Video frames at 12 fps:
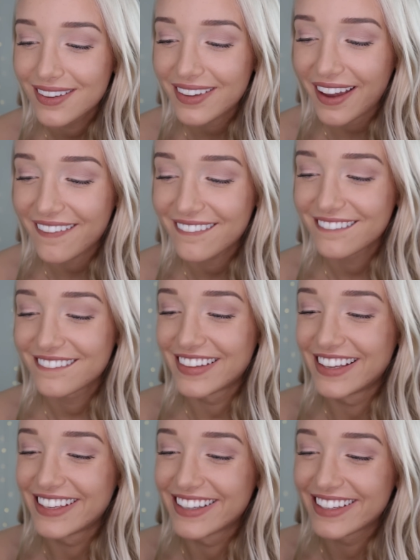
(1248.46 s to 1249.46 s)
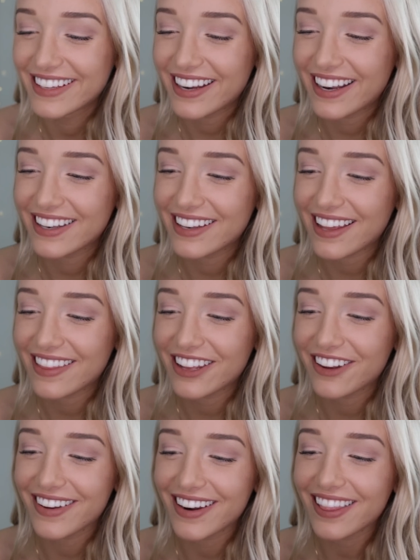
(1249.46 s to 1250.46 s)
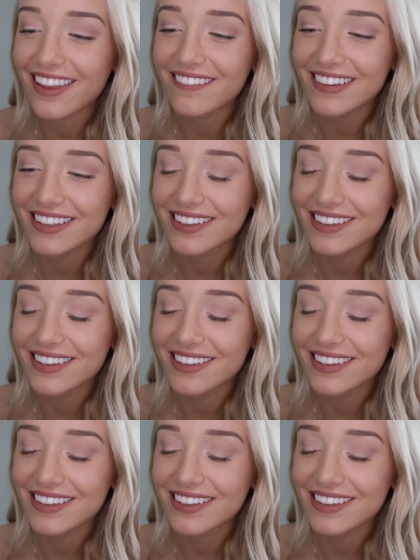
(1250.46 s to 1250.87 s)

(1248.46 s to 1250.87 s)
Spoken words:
Yeah, and I think you're gonna love